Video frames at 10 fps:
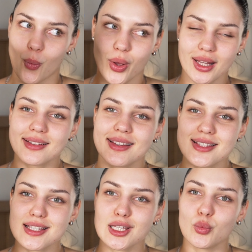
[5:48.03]
oil
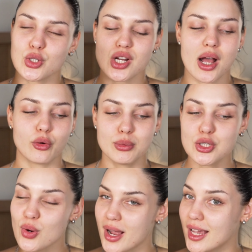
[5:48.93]
cleansing, which I will be
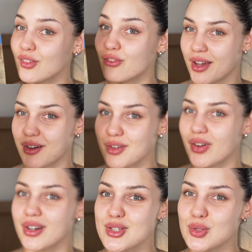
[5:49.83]
trying very,
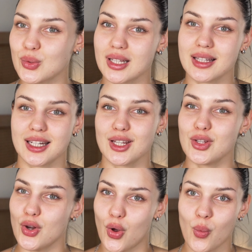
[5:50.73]
very soon and letting
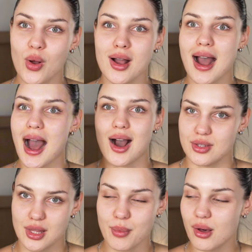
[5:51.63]
you know how I
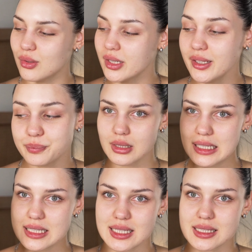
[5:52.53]
feel about it,
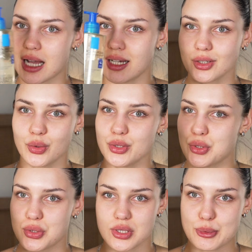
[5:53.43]
this is not going
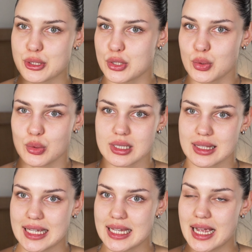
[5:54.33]
to substitute
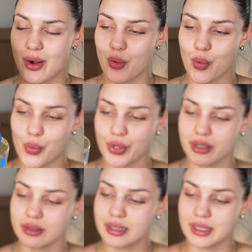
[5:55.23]
the
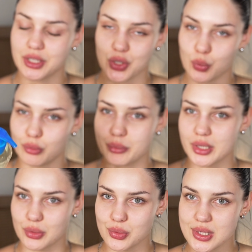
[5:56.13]
oil that you'll be
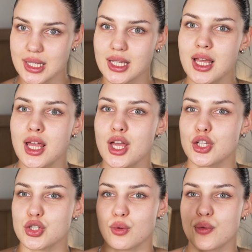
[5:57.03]
using.
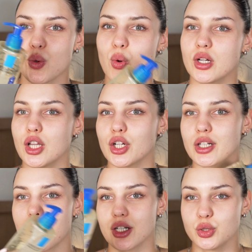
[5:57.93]
So if you want to learn
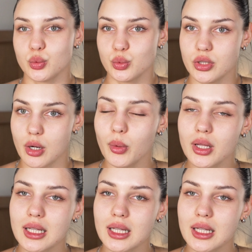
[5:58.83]
how to do double